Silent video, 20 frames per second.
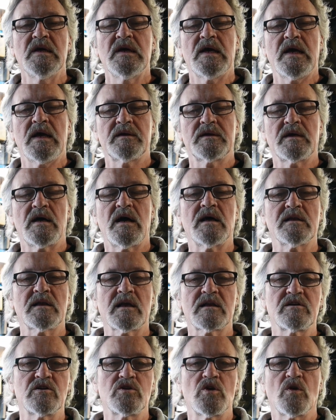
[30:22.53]
And I
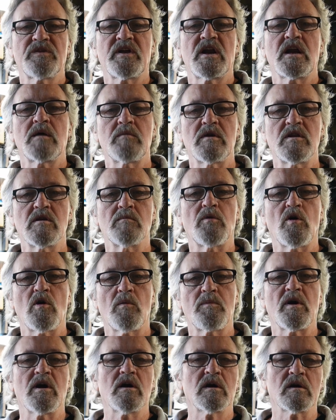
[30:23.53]
like to know that I'm in the
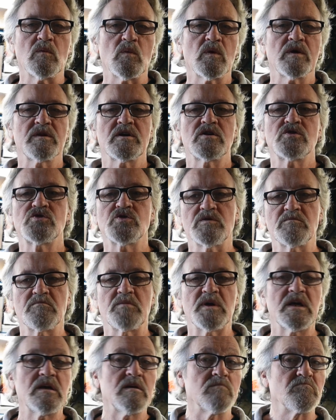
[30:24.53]
ballpark and where they should
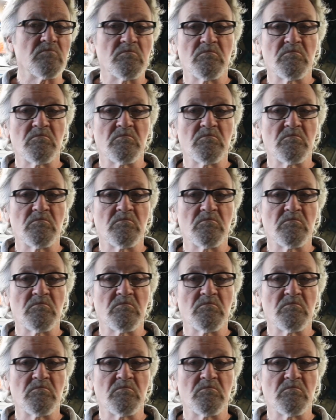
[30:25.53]
be.